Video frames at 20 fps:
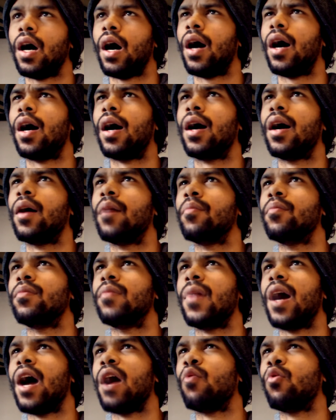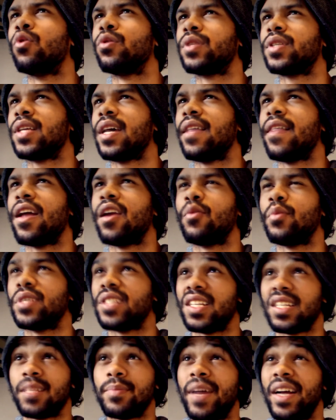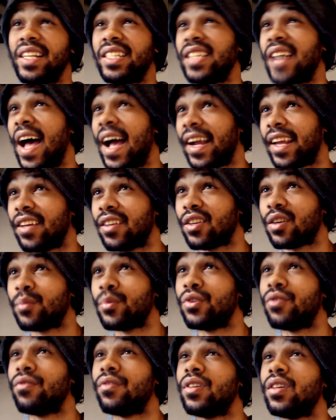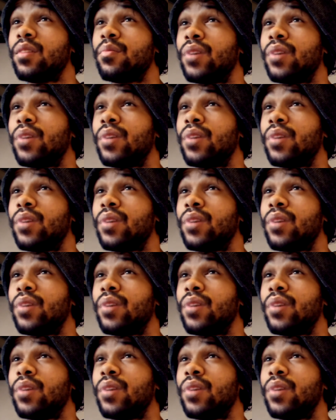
I won't say that it was a spectacular movie,